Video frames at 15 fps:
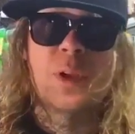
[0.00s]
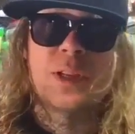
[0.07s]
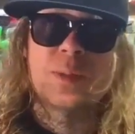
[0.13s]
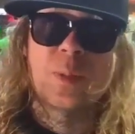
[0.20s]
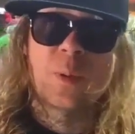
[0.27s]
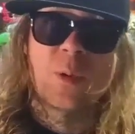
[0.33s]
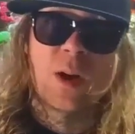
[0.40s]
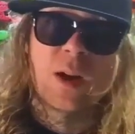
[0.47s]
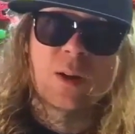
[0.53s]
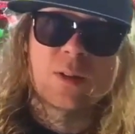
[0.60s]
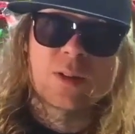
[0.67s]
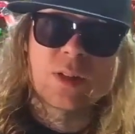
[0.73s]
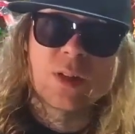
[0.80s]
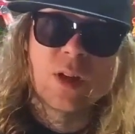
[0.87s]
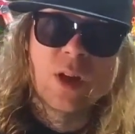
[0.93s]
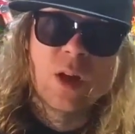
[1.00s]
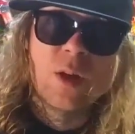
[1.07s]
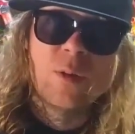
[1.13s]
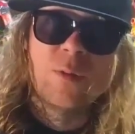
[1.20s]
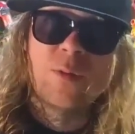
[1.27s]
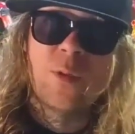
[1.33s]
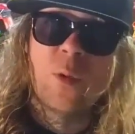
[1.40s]
replacement rounds
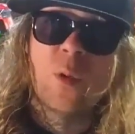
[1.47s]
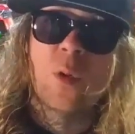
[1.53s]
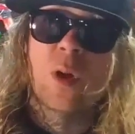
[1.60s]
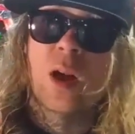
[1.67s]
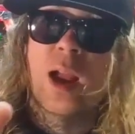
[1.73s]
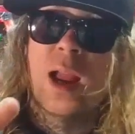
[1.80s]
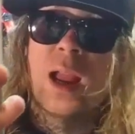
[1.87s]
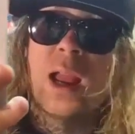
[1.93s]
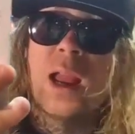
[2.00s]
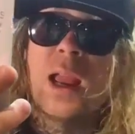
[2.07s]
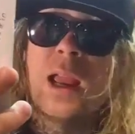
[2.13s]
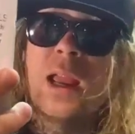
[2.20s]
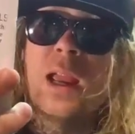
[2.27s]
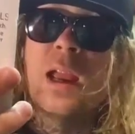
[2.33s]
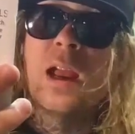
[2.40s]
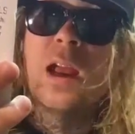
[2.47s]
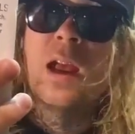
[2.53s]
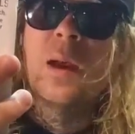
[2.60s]
for a